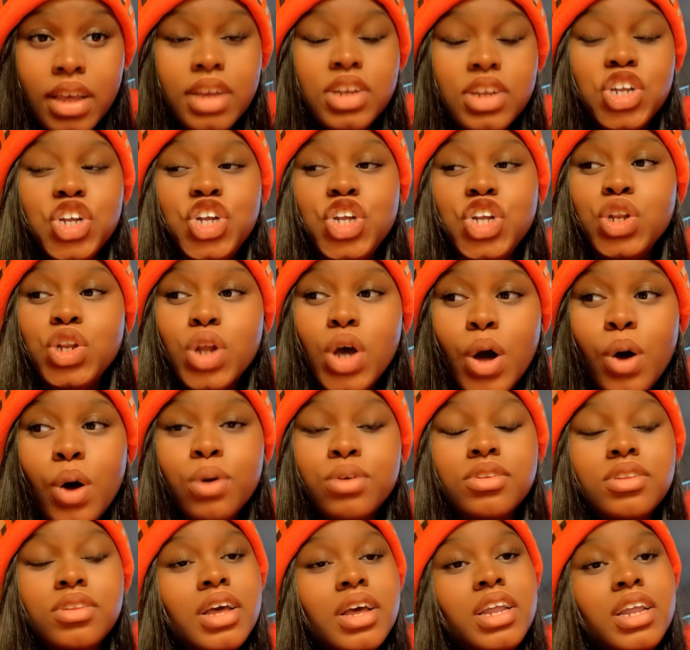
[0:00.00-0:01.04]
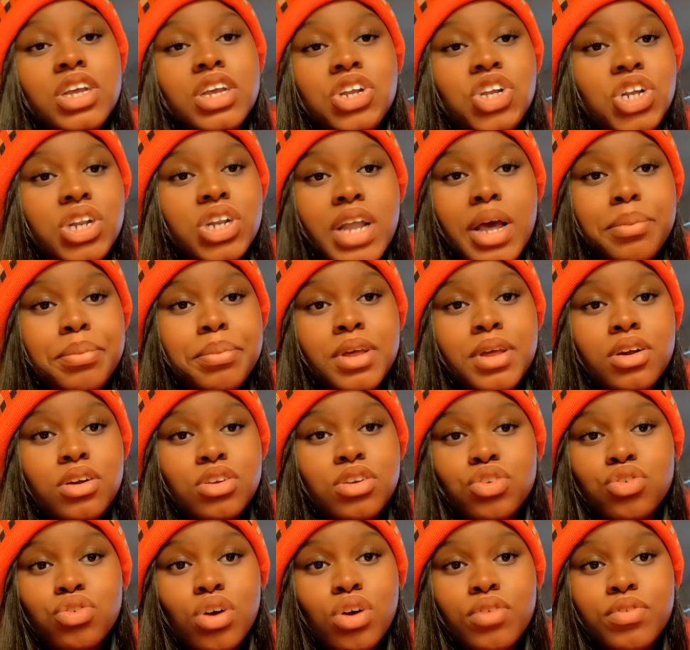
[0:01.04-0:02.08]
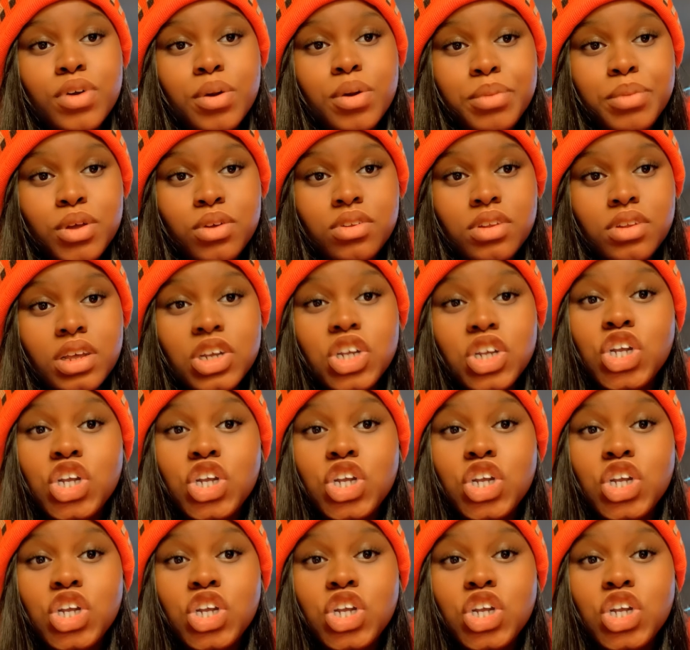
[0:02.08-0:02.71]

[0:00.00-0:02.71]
And she knows that he should not be in control of her music.